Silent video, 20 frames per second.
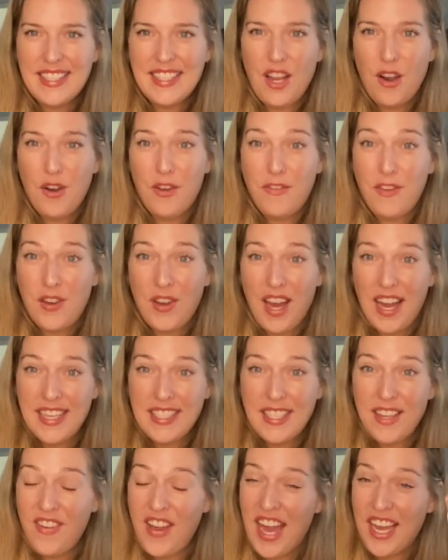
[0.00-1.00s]
So if you
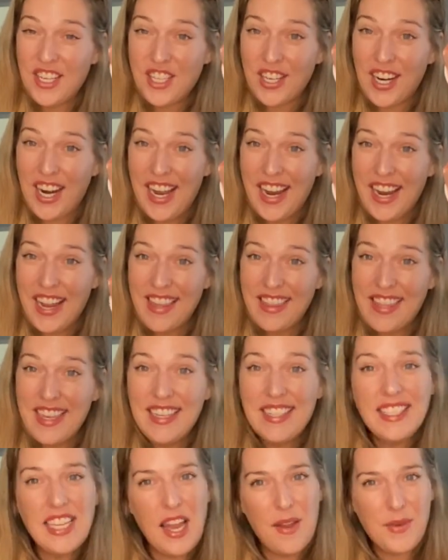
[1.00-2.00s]
guys have had your eye on
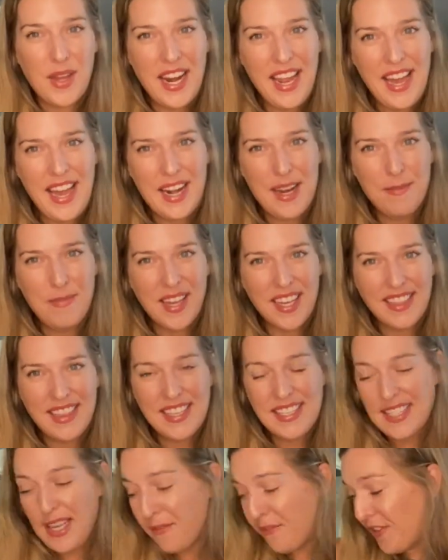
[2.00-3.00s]
this, I went ahead and picked
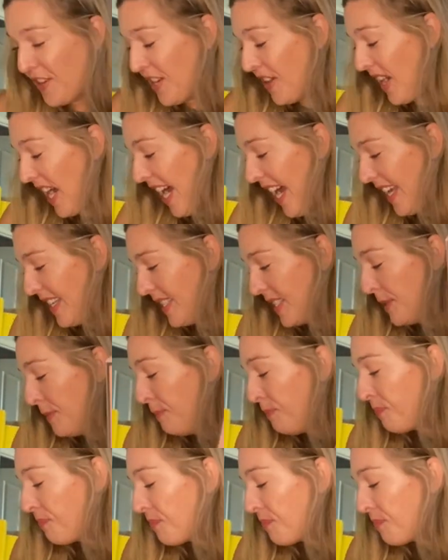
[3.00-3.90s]
this up for you guys.